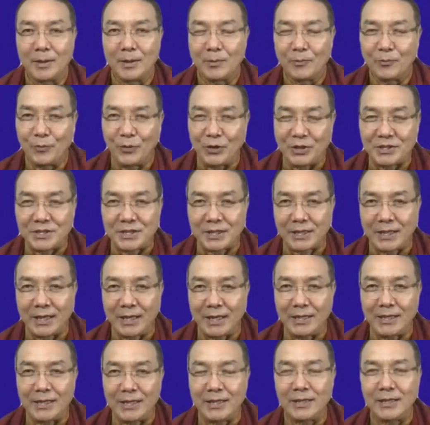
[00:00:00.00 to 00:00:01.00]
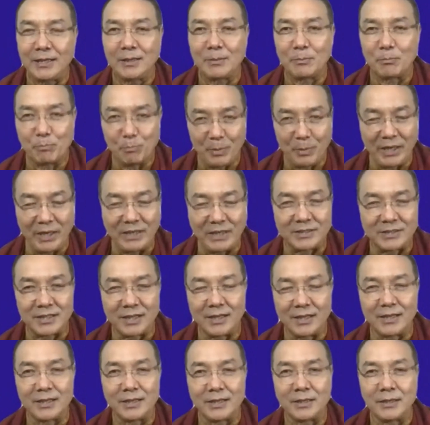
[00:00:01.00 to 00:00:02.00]
physically,
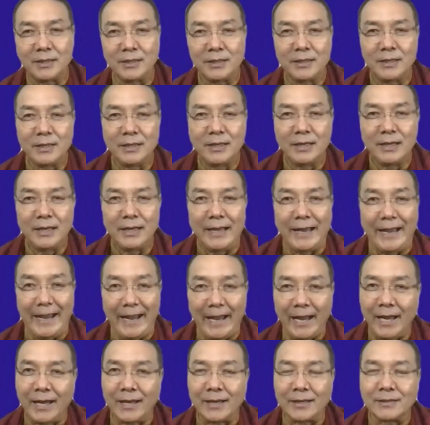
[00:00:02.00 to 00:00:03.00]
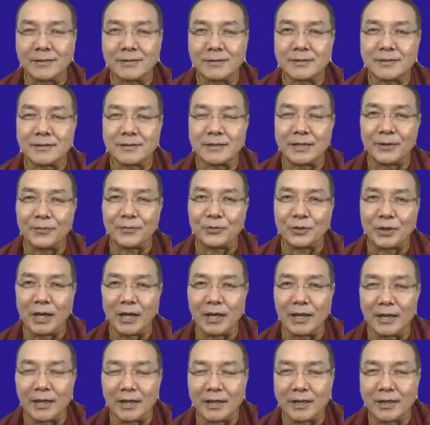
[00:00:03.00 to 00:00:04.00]
mentally, and
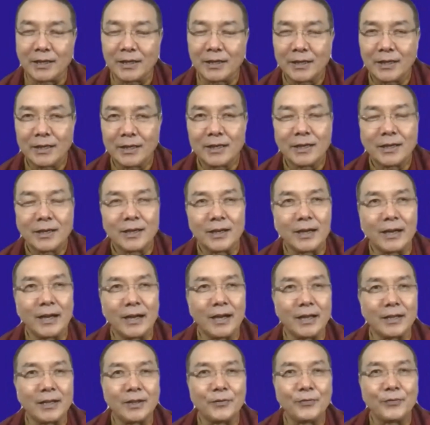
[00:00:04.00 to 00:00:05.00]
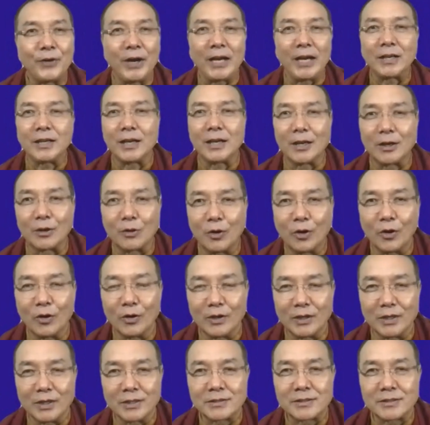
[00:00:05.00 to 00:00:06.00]
definitely the final
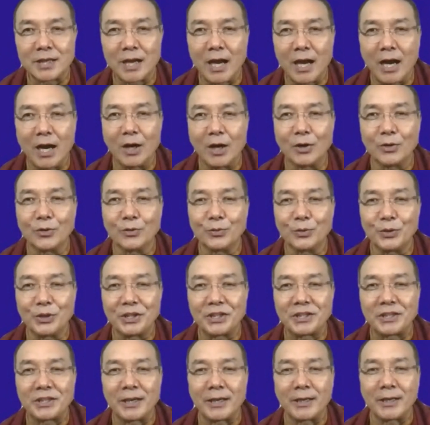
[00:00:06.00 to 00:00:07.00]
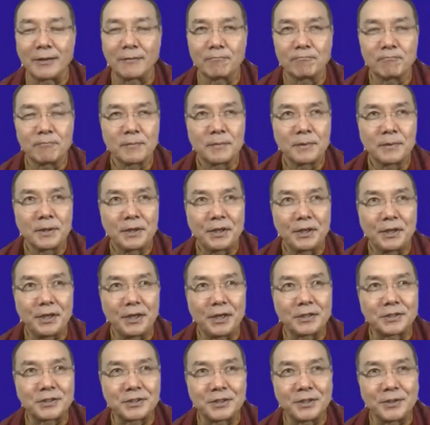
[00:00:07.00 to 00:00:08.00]
goal is how we can
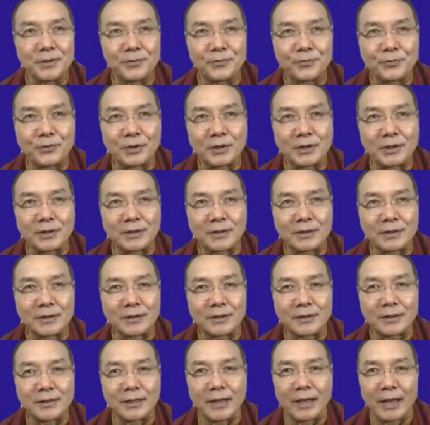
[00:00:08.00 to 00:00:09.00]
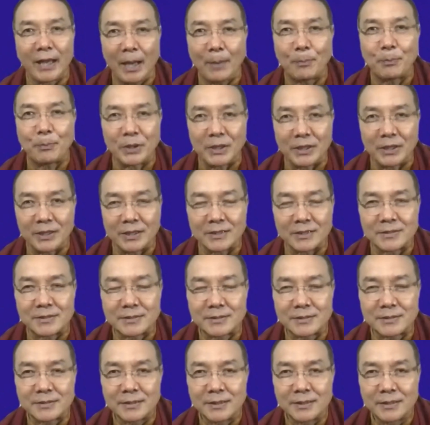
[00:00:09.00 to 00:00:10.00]
achieve the
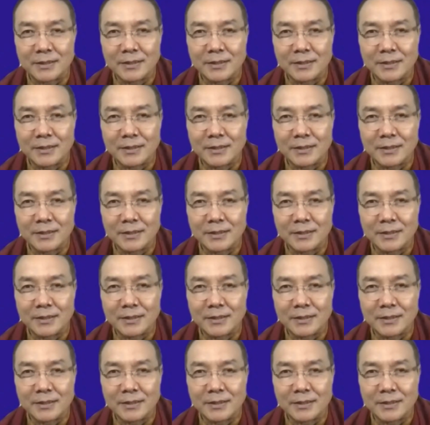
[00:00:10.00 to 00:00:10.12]
happiness